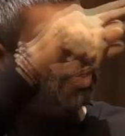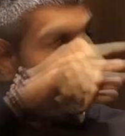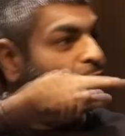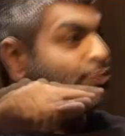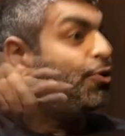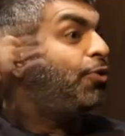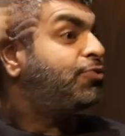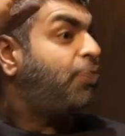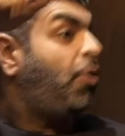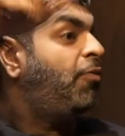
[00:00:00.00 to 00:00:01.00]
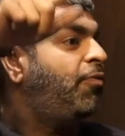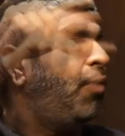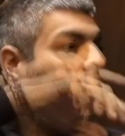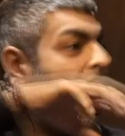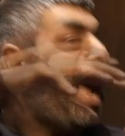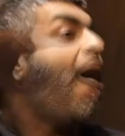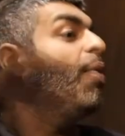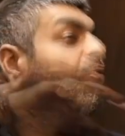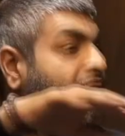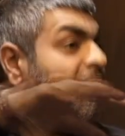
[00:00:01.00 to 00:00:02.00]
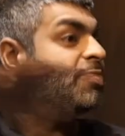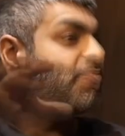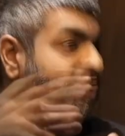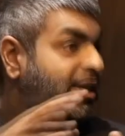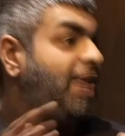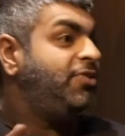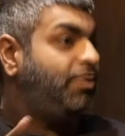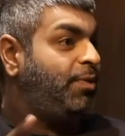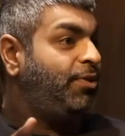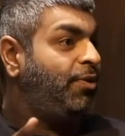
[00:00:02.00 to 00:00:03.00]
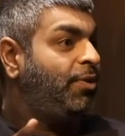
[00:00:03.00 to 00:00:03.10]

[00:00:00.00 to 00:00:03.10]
those dots of how the customer's engaging with you.